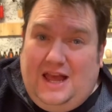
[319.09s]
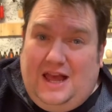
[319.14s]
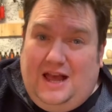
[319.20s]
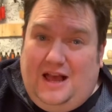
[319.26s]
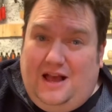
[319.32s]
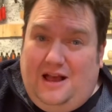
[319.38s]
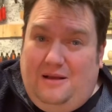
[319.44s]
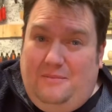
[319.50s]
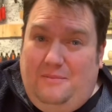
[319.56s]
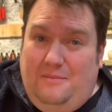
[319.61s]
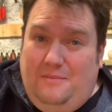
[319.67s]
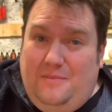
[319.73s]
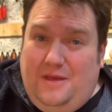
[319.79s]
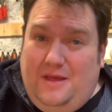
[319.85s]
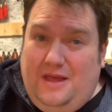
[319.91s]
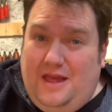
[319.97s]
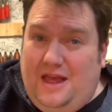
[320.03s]

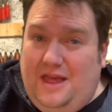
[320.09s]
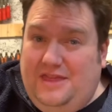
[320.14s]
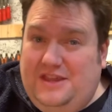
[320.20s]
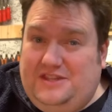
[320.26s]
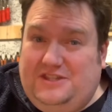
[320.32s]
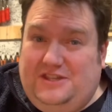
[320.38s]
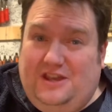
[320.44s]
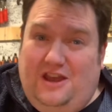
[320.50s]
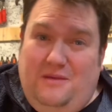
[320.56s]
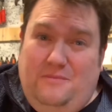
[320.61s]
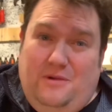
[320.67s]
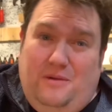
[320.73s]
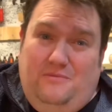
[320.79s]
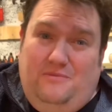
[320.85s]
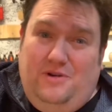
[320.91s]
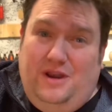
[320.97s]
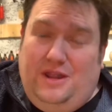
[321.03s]
And this time
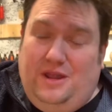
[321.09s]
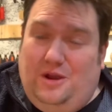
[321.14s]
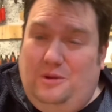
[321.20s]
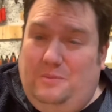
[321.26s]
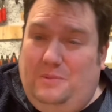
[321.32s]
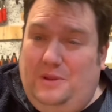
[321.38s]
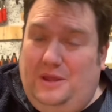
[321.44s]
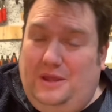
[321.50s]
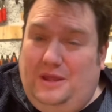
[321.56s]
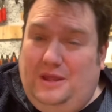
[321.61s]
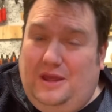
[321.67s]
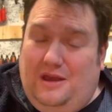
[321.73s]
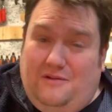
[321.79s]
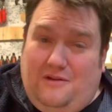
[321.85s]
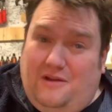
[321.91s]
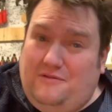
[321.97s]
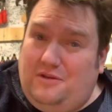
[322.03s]
I'm really hoping
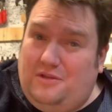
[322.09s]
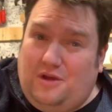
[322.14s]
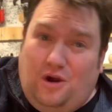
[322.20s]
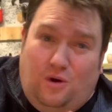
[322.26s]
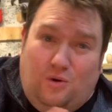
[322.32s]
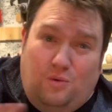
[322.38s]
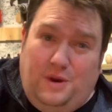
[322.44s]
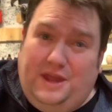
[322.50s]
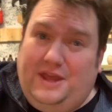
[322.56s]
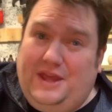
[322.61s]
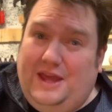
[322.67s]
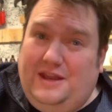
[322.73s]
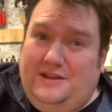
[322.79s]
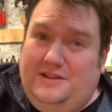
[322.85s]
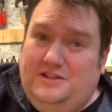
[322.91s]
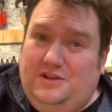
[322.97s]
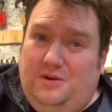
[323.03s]
I've got the whole
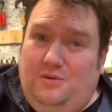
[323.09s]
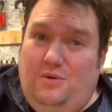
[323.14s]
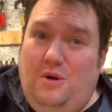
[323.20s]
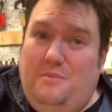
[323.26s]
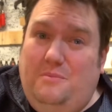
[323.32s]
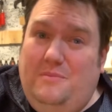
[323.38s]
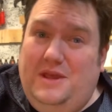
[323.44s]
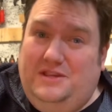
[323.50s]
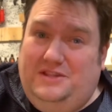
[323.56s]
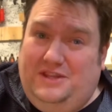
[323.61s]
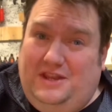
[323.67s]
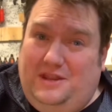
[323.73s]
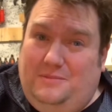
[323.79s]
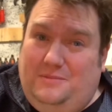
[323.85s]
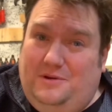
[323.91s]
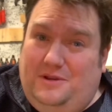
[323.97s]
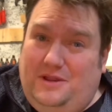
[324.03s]
weekend, so I won't miss
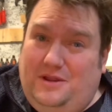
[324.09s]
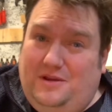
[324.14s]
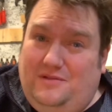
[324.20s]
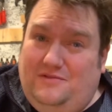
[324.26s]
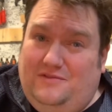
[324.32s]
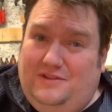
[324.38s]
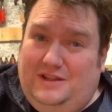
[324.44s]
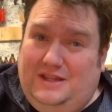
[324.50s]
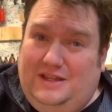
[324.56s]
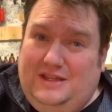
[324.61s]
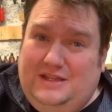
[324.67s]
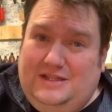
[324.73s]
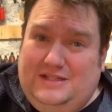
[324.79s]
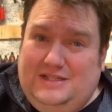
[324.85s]
anybody, hopefully.